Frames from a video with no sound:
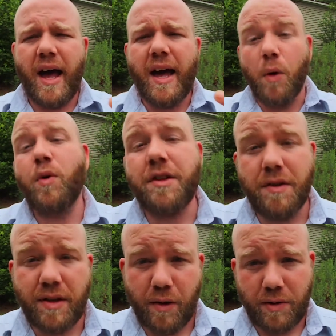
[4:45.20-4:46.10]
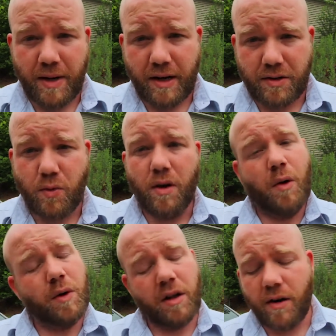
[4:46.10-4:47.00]
And I want to do that with Mega Squirt.
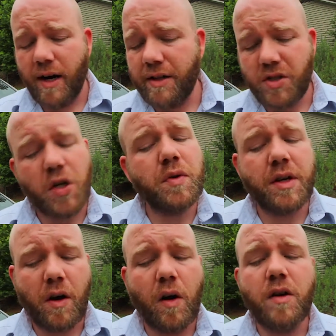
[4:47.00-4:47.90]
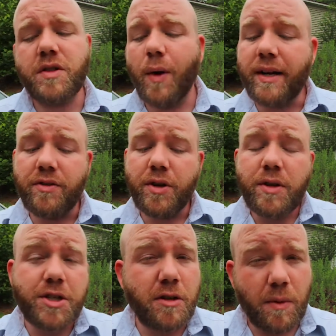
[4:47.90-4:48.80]
I want to learn how to tune the car so I can throw
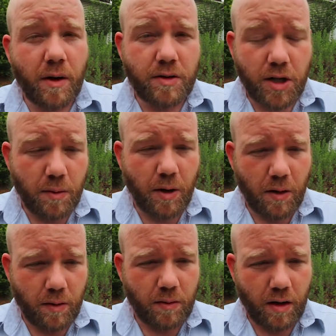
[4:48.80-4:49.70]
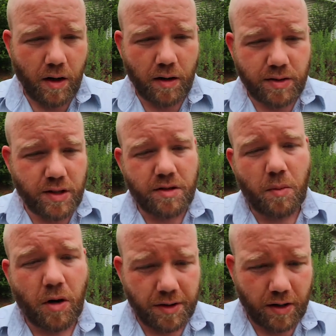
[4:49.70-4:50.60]
the turbo
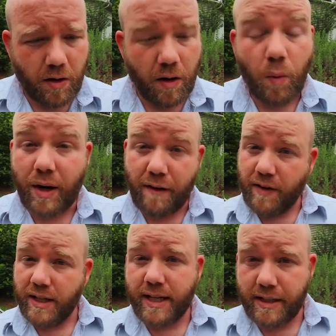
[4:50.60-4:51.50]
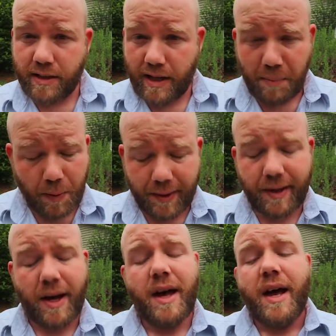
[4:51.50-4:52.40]
system on the car when I finally get to that
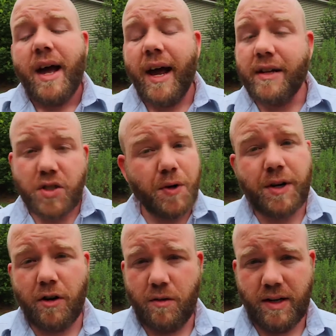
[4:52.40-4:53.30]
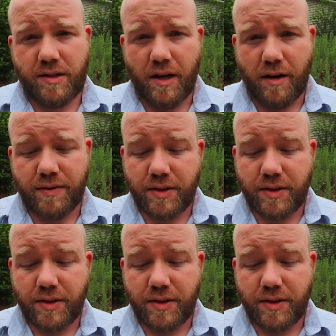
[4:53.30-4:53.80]
point and tune it all myself.